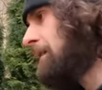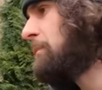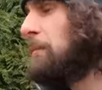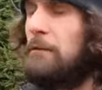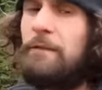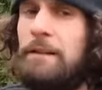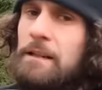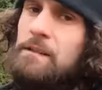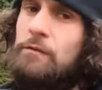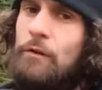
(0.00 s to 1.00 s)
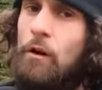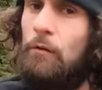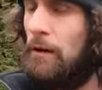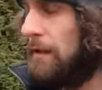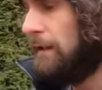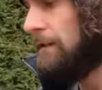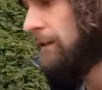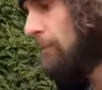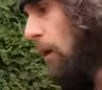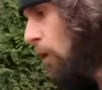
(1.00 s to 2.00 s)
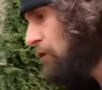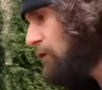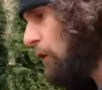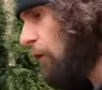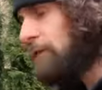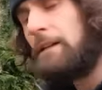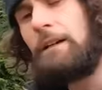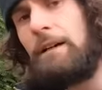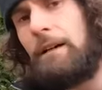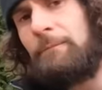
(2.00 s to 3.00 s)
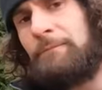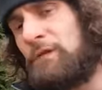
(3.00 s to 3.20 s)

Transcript: that people think this you know the most of the